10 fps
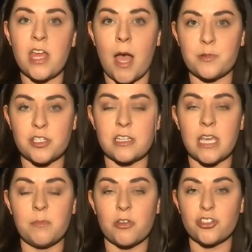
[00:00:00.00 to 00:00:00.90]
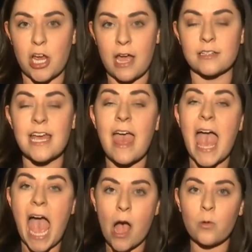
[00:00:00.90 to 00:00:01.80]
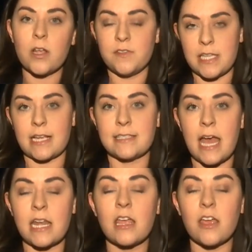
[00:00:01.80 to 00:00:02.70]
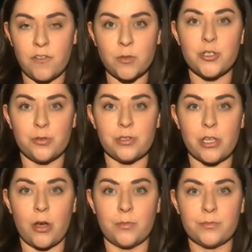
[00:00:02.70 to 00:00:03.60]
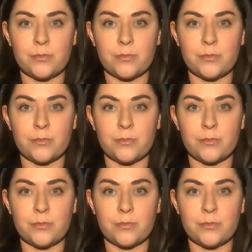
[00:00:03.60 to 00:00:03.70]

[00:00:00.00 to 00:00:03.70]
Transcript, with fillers: the option to keep your child out of sex ed if you choose so.